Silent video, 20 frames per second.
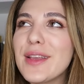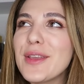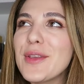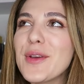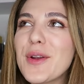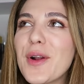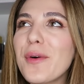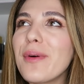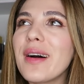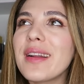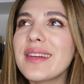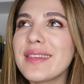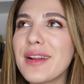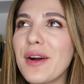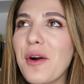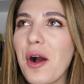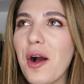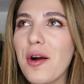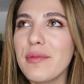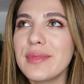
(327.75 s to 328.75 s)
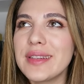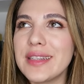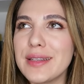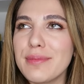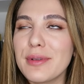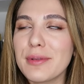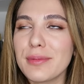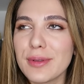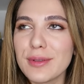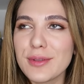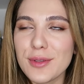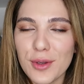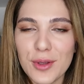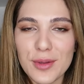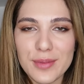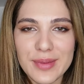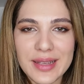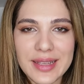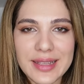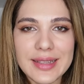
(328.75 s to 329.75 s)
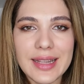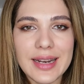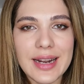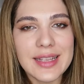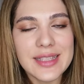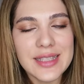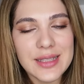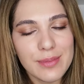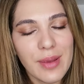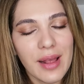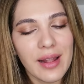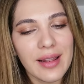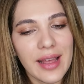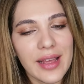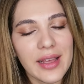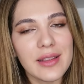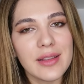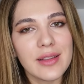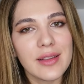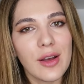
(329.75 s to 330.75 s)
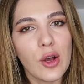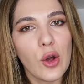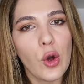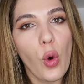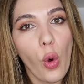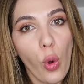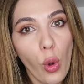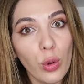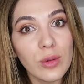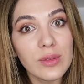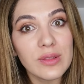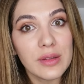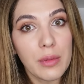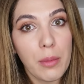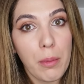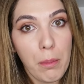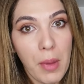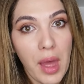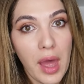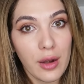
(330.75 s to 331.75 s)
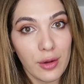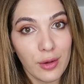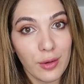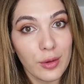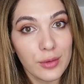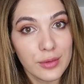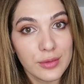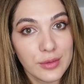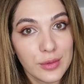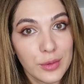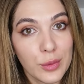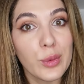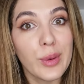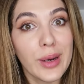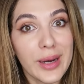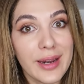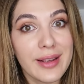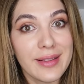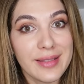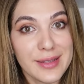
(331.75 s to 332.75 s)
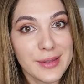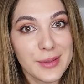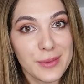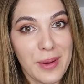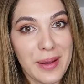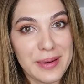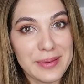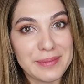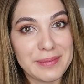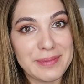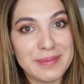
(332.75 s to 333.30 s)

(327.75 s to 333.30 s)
You don't want to know how many people told me that I smell like cold metal wearing this one.